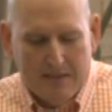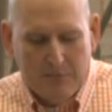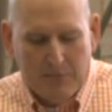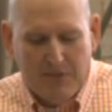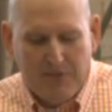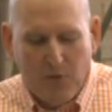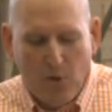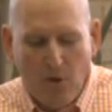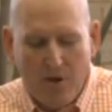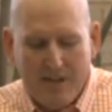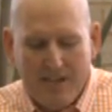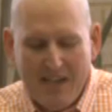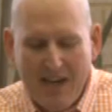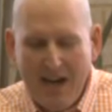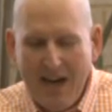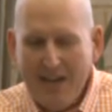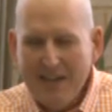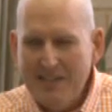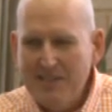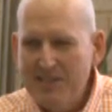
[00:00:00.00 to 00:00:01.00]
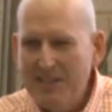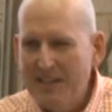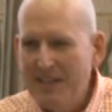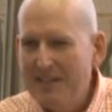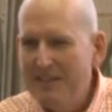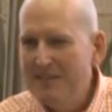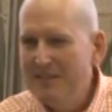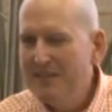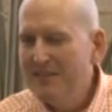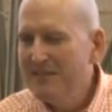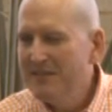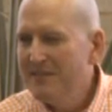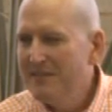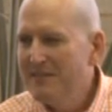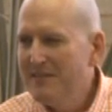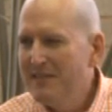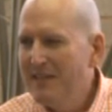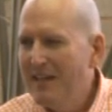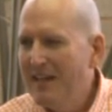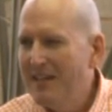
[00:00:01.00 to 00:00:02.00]
Before he died, he said,
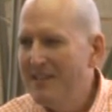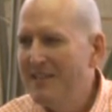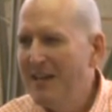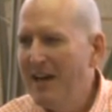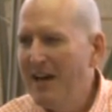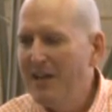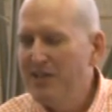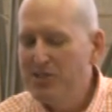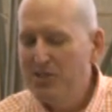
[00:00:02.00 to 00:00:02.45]
"I die